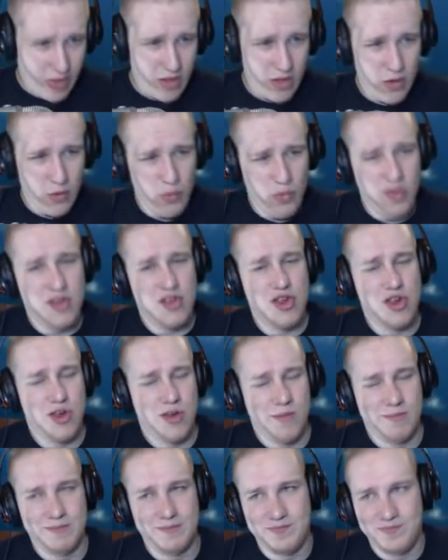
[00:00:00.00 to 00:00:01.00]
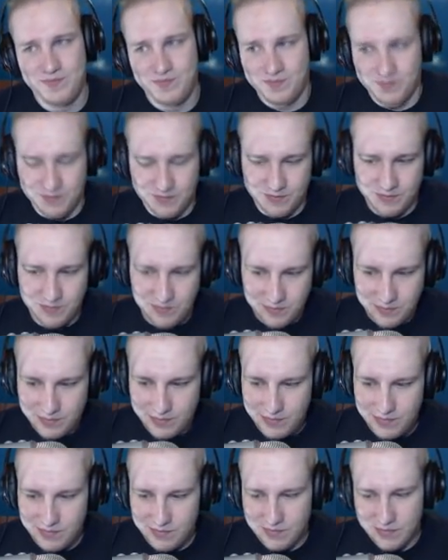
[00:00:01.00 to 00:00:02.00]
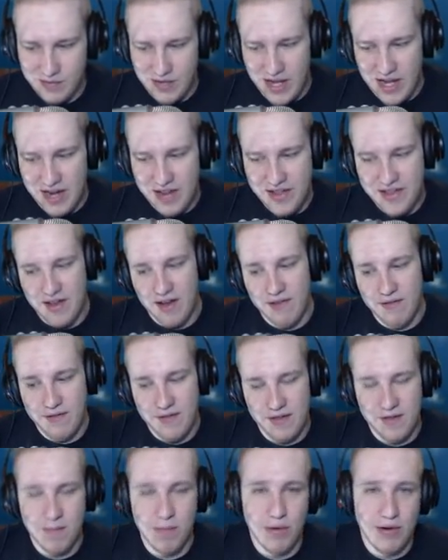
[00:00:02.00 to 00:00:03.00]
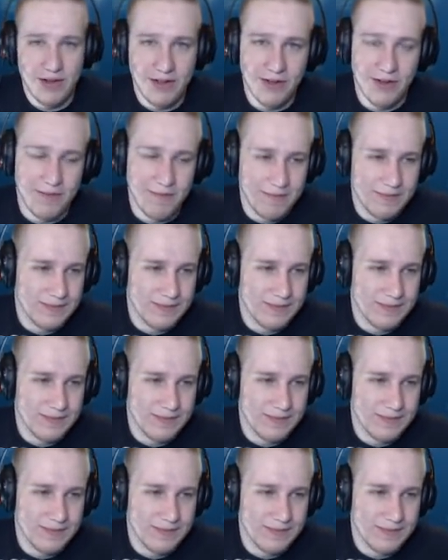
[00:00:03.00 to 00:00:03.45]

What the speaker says: which in itself is pretty good.